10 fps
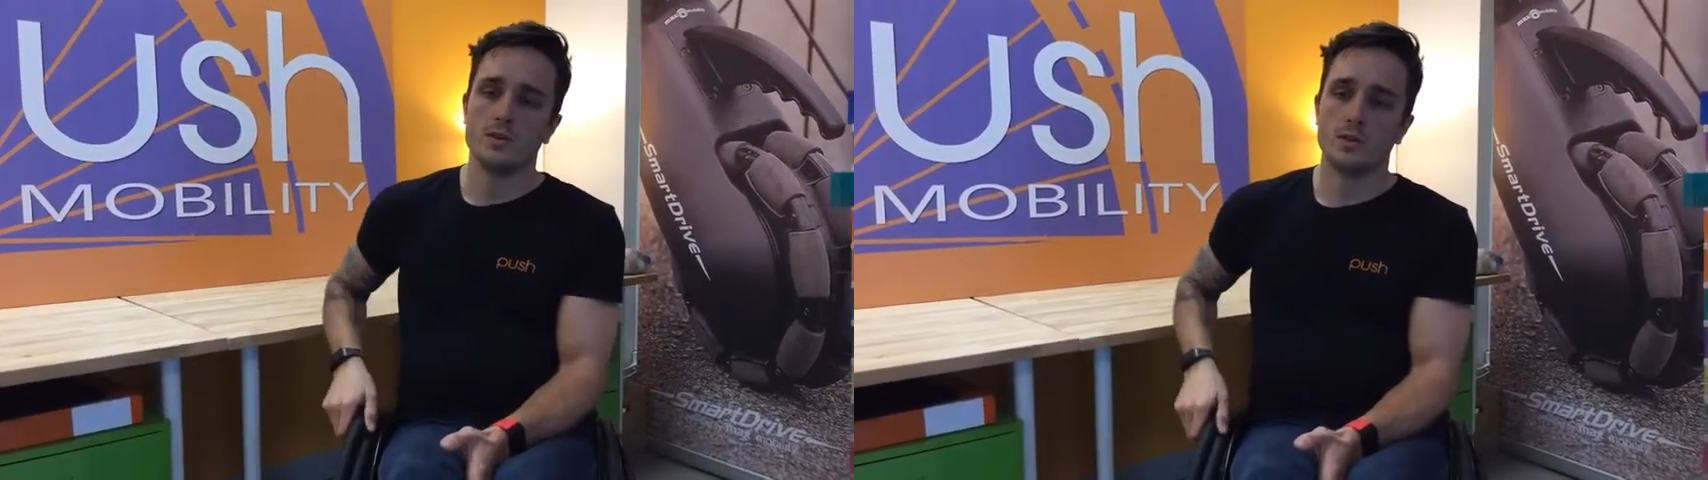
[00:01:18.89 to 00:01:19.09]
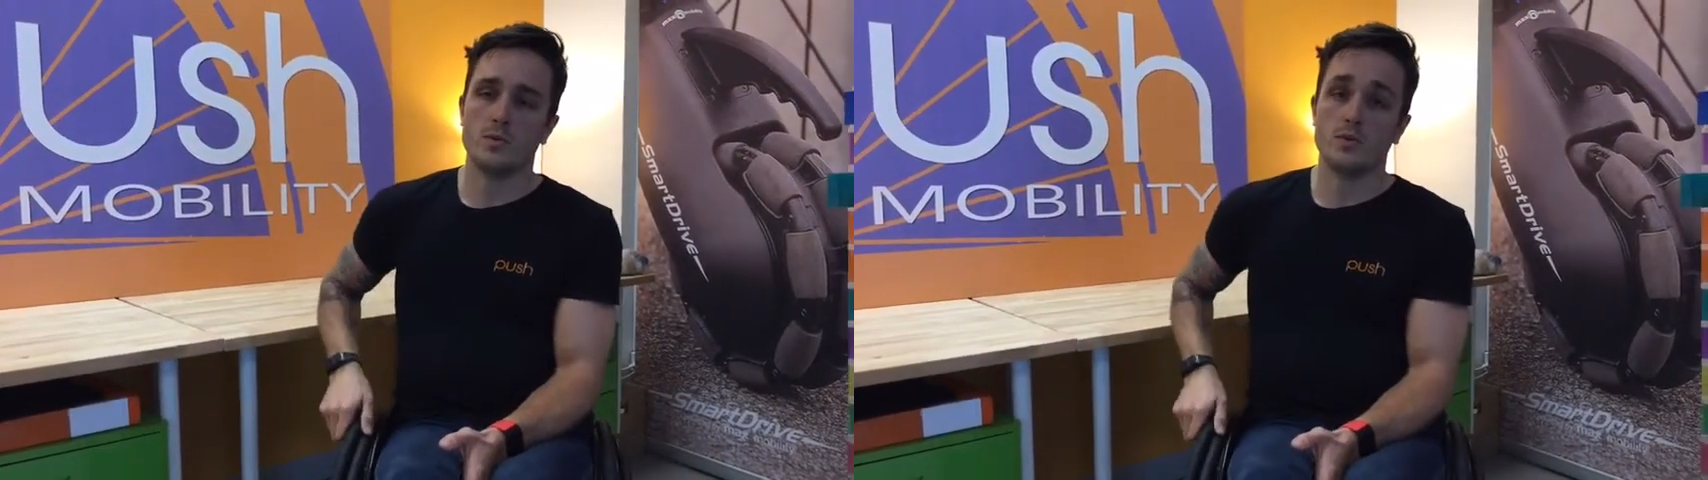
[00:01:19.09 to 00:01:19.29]

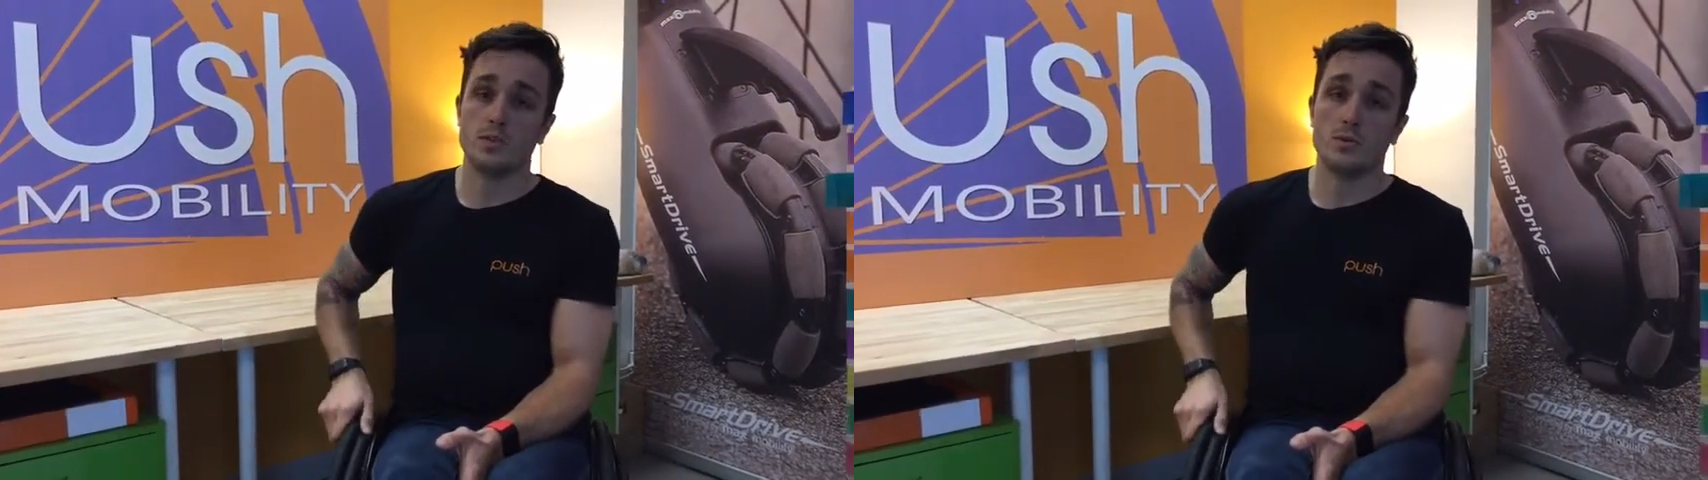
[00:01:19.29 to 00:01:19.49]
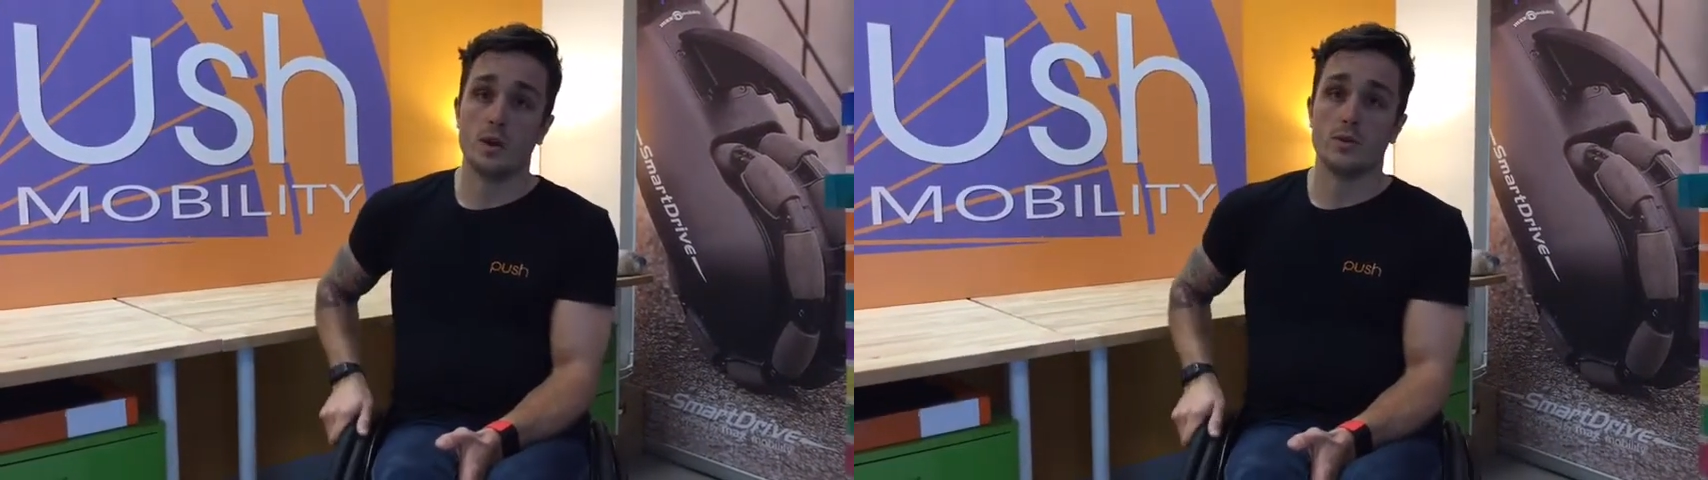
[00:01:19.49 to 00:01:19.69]
which is
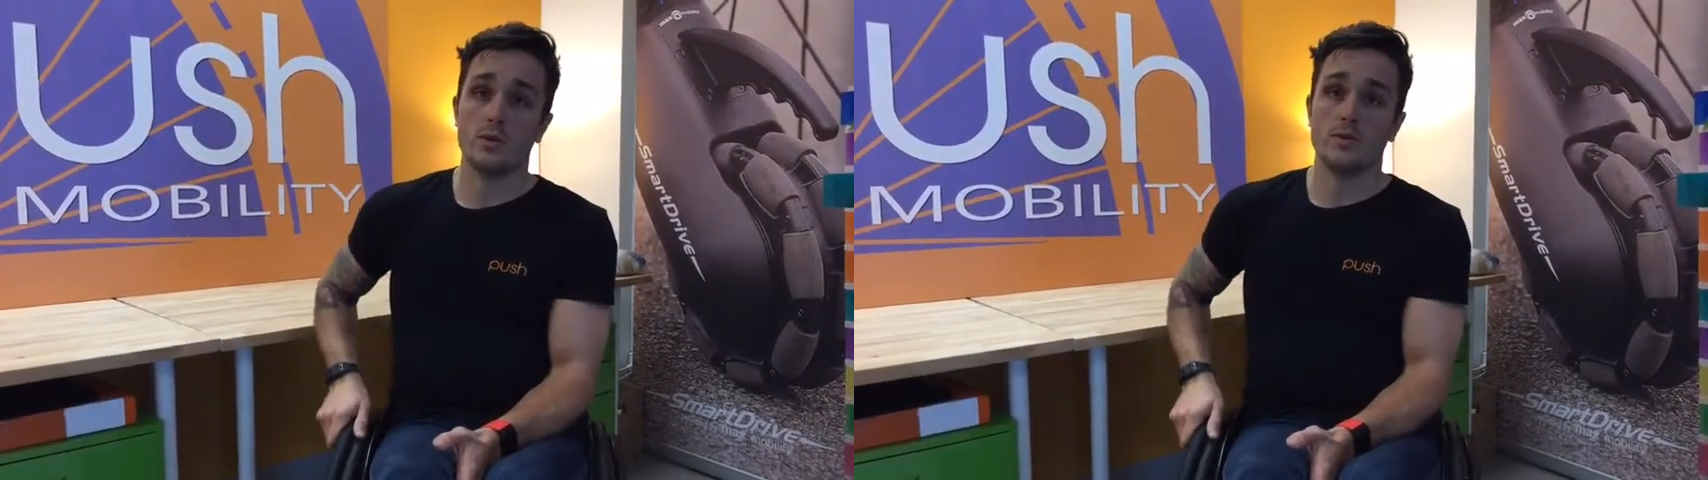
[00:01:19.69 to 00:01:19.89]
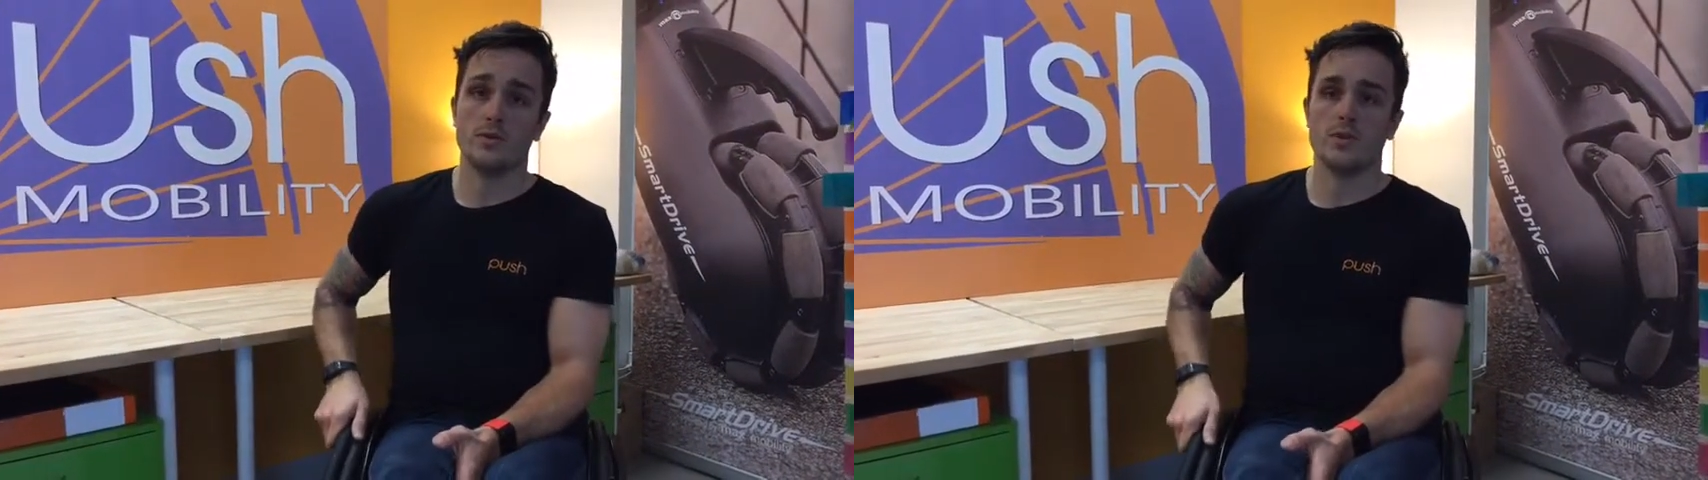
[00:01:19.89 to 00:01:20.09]
quite
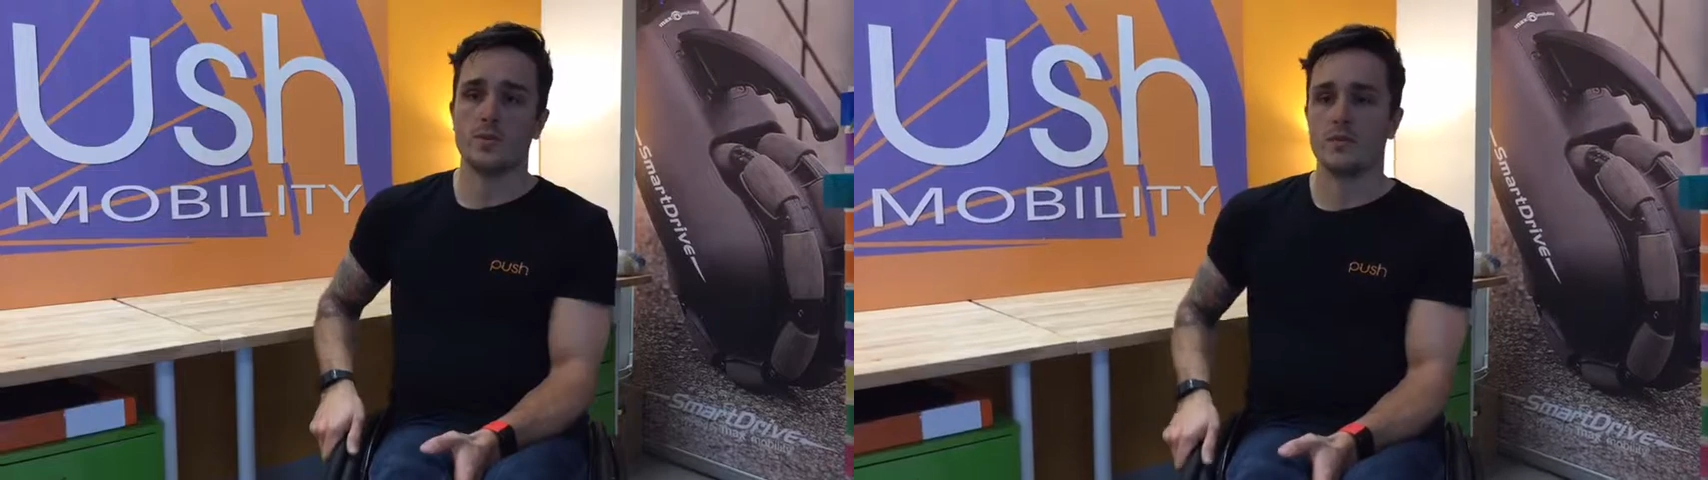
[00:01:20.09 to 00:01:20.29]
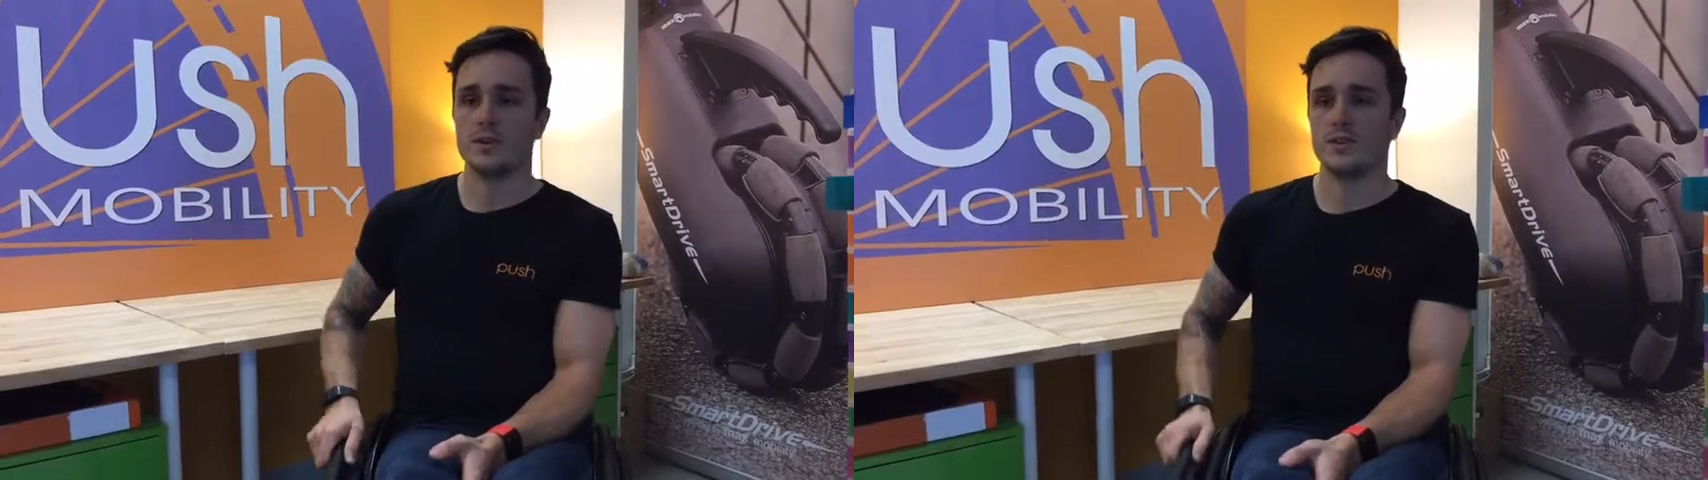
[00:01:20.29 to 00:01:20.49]
good for the
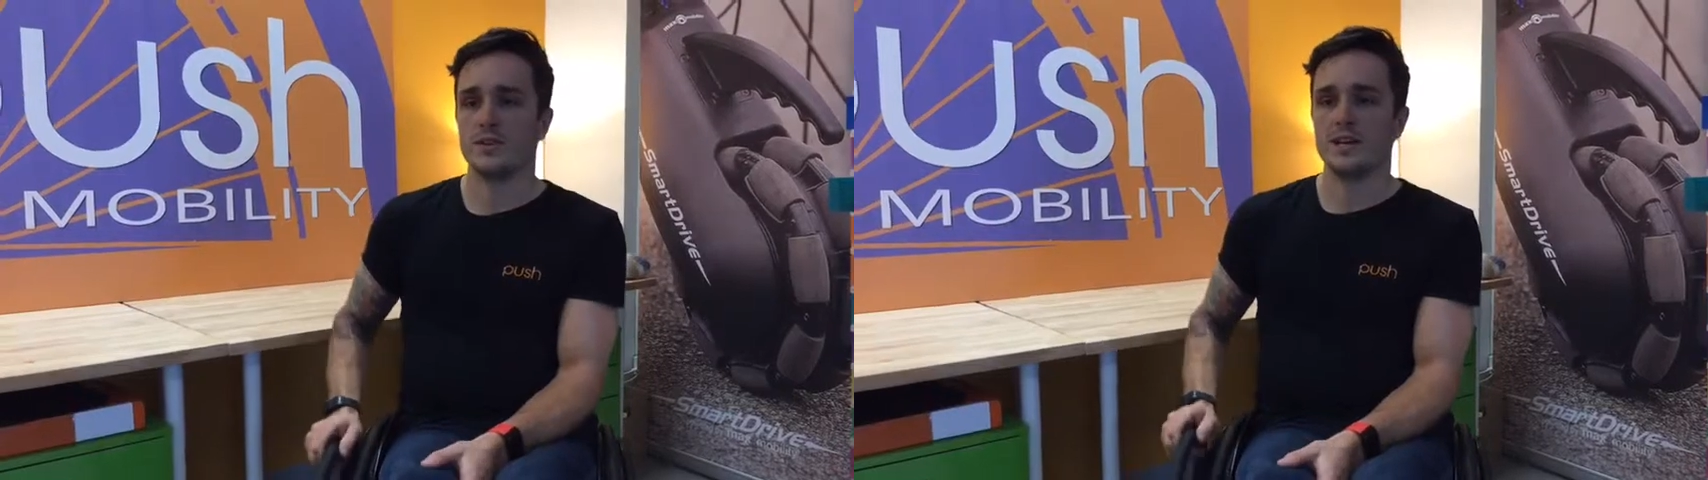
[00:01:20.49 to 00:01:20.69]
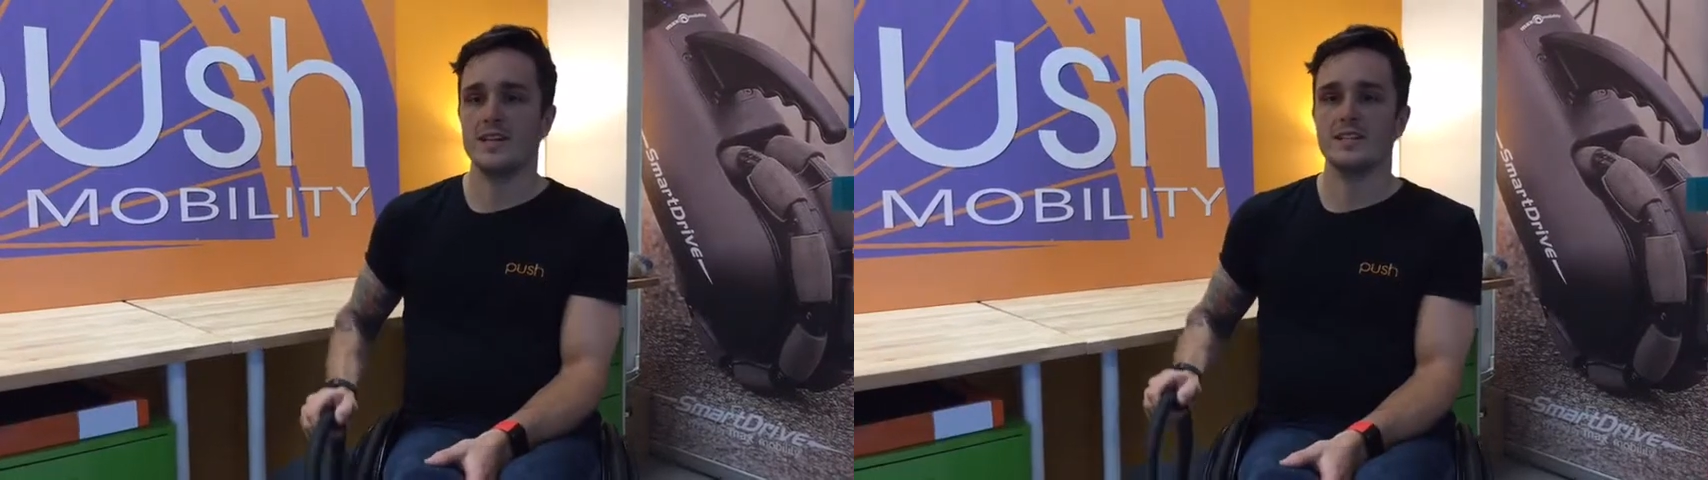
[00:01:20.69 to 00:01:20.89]
Primo
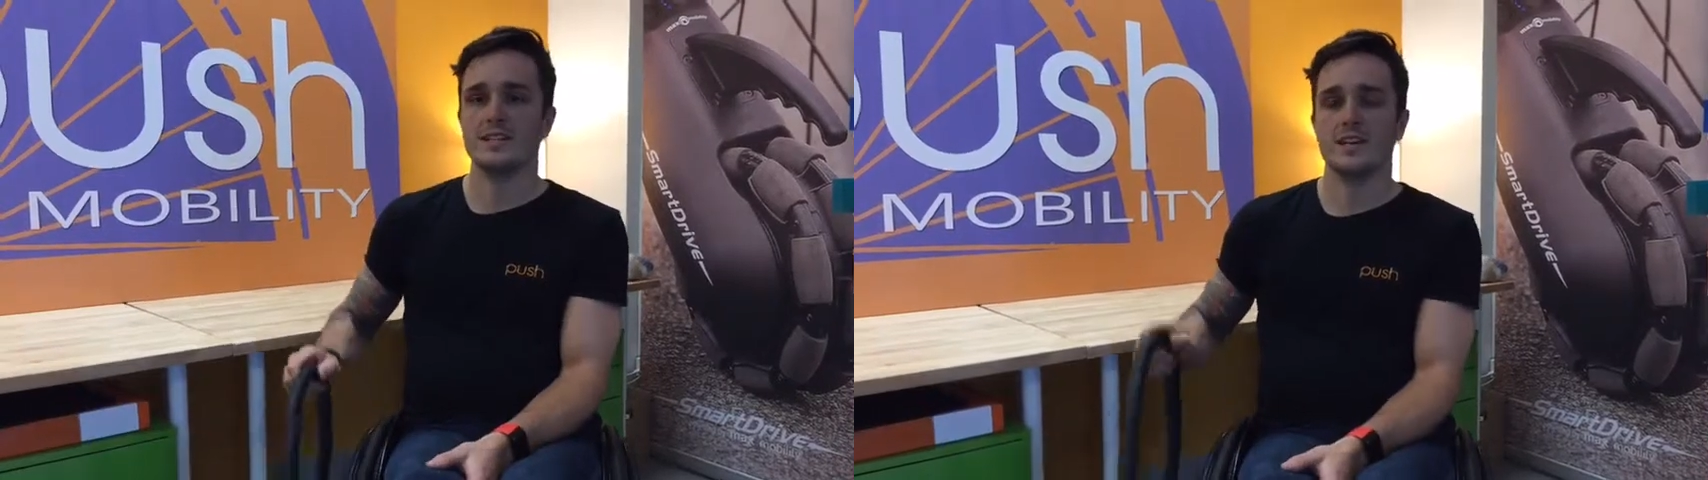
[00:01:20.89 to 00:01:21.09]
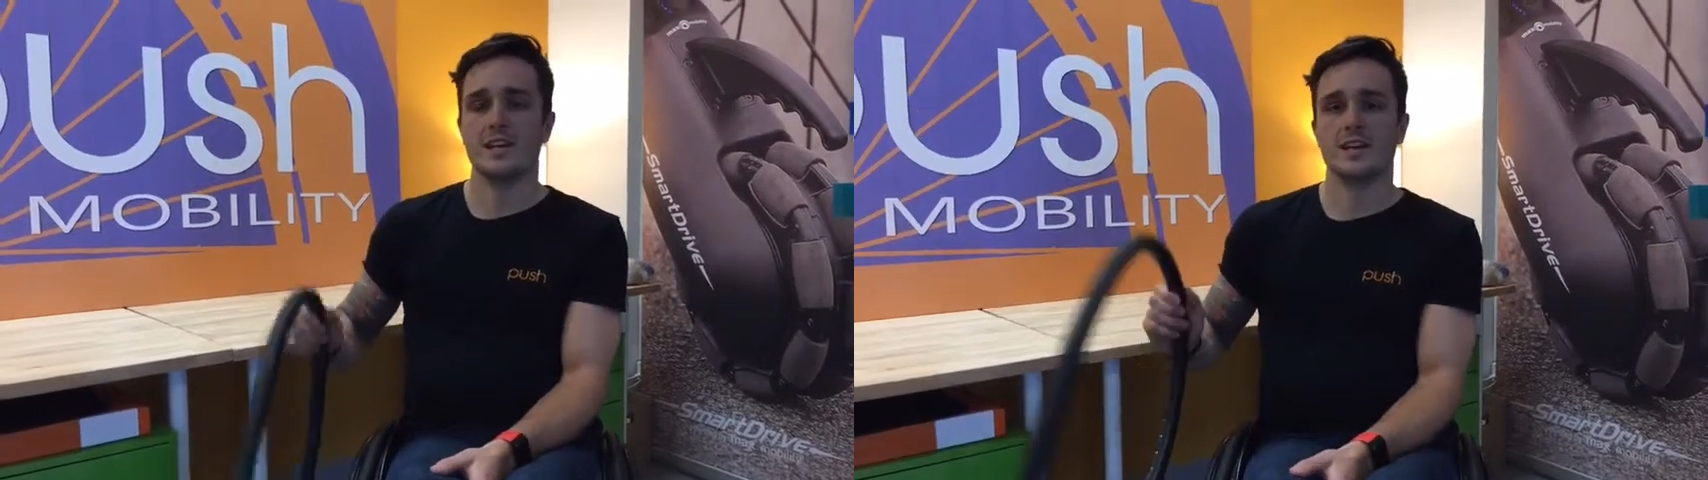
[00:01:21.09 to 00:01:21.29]
tyres.